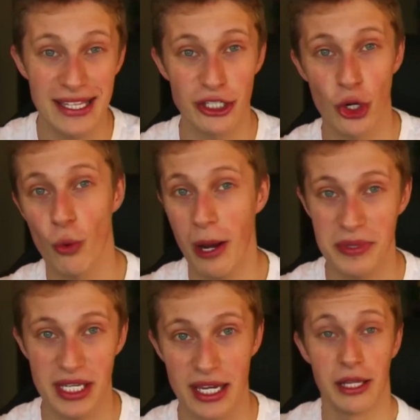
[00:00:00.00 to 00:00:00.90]
in your
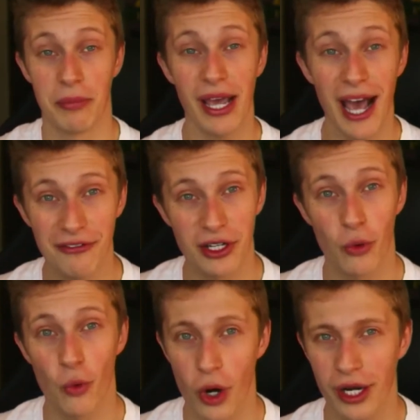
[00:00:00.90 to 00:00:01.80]
website. By
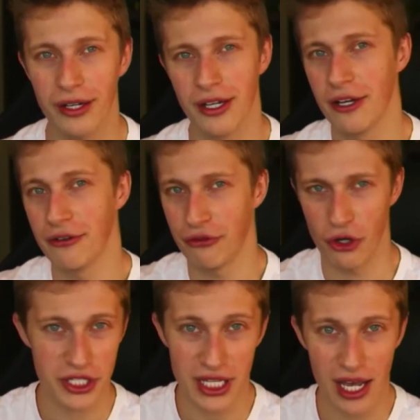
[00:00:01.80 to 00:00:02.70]
having one
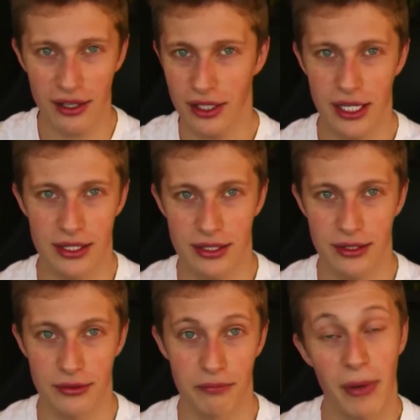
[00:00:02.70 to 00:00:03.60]
font style, it
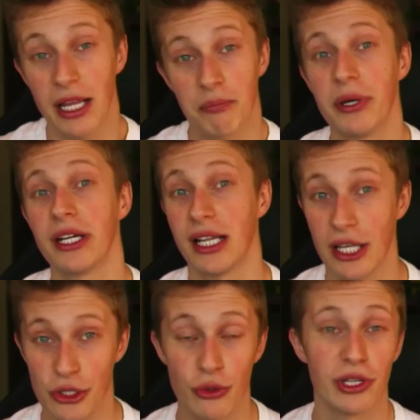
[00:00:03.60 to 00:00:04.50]
might
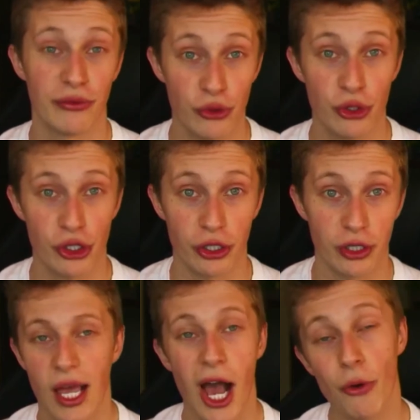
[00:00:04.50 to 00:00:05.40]
penalize you in the future.
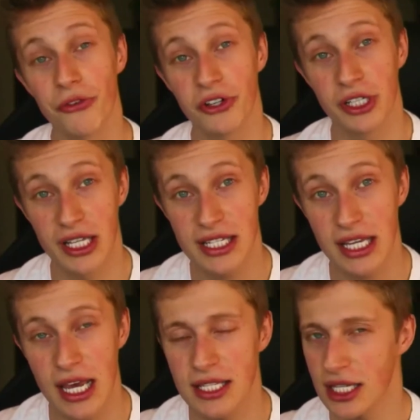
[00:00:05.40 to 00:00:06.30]
However, in this
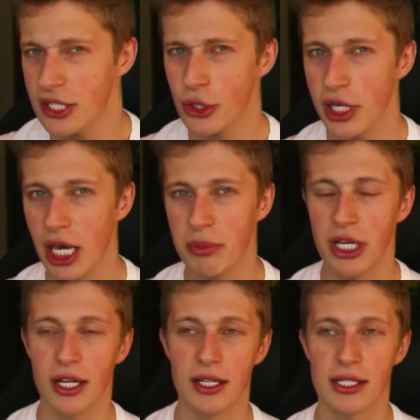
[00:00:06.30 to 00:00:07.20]
case, it's okay
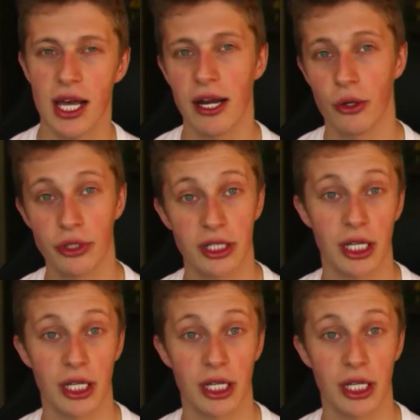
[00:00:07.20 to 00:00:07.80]
because I know that